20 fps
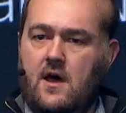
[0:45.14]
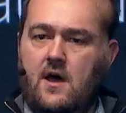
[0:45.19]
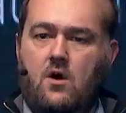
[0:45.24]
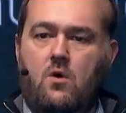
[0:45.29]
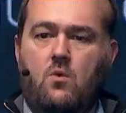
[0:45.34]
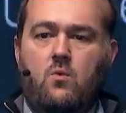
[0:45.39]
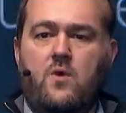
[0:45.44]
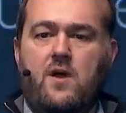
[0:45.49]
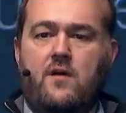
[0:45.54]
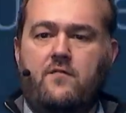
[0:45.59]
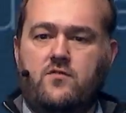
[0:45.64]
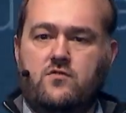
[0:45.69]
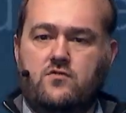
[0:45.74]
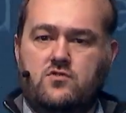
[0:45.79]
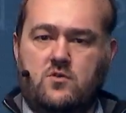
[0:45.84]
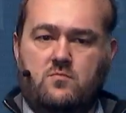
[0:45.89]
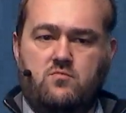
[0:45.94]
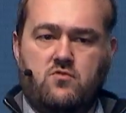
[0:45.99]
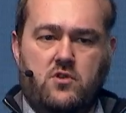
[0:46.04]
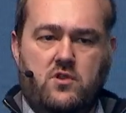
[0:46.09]
how we have
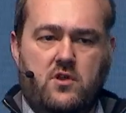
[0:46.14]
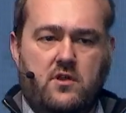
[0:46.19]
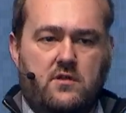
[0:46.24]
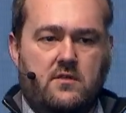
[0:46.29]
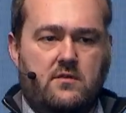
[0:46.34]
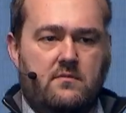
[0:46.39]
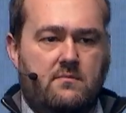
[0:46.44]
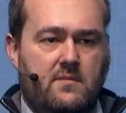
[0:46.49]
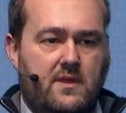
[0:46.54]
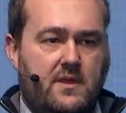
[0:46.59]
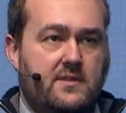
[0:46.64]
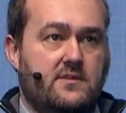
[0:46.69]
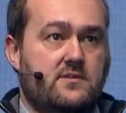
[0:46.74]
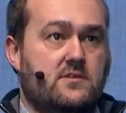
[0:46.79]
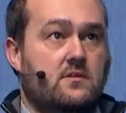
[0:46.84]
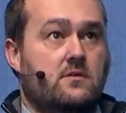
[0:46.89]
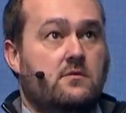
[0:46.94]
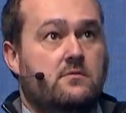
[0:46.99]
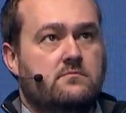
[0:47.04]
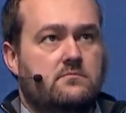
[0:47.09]
used the product in
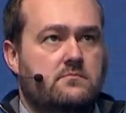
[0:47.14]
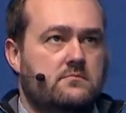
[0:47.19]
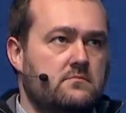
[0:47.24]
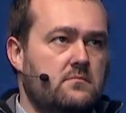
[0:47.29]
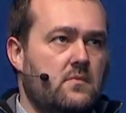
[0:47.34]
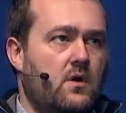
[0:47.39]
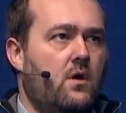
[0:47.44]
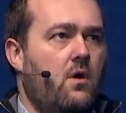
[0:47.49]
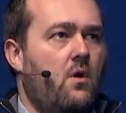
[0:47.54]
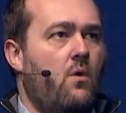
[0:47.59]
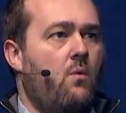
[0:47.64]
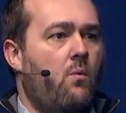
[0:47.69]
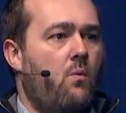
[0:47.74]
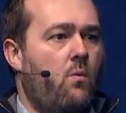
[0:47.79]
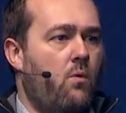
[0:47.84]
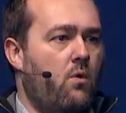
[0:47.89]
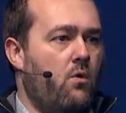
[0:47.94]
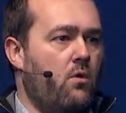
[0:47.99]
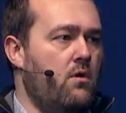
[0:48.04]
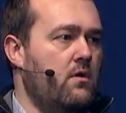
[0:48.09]
the
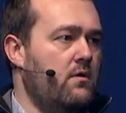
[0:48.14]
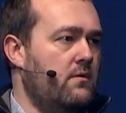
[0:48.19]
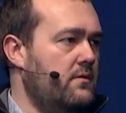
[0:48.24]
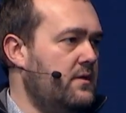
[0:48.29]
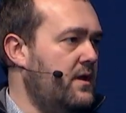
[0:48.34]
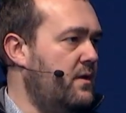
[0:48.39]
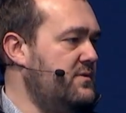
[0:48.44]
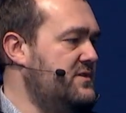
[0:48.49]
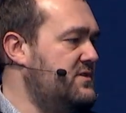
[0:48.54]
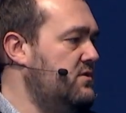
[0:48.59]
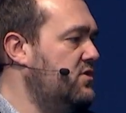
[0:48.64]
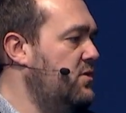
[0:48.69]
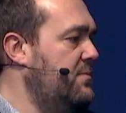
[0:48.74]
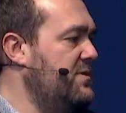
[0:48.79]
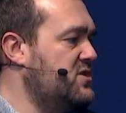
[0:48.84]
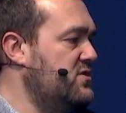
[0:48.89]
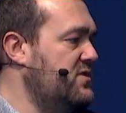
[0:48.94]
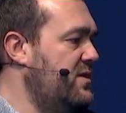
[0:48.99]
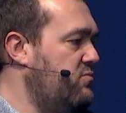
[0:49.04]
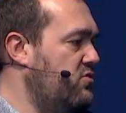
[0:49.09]
whole, I would say,
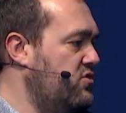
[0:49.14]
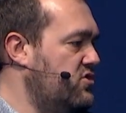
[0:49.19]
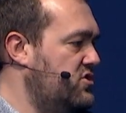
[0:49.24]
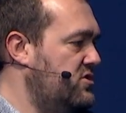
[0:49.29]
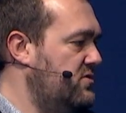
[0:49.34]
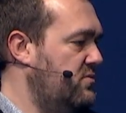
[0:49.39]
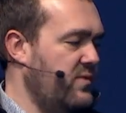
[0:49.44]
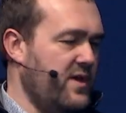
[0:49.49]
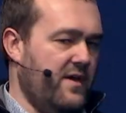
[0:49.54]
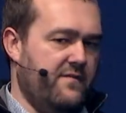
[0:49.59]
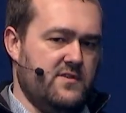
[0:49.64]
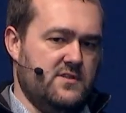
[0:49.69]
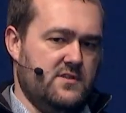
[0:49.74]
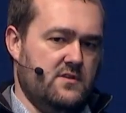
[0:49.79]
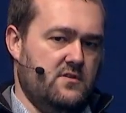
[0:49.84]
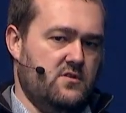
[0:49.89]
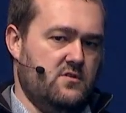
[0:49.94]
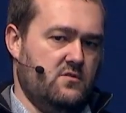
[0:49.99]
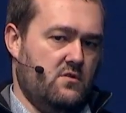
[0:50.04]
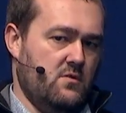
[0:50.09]
automation approach we have in
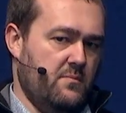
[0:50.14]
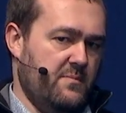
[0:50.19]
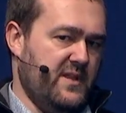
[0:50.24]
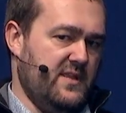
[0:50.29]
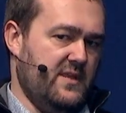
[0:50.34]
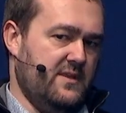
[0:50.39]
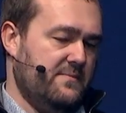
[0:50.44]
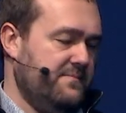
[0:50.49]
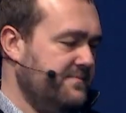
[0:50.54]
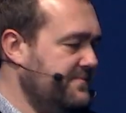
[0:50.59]
the company.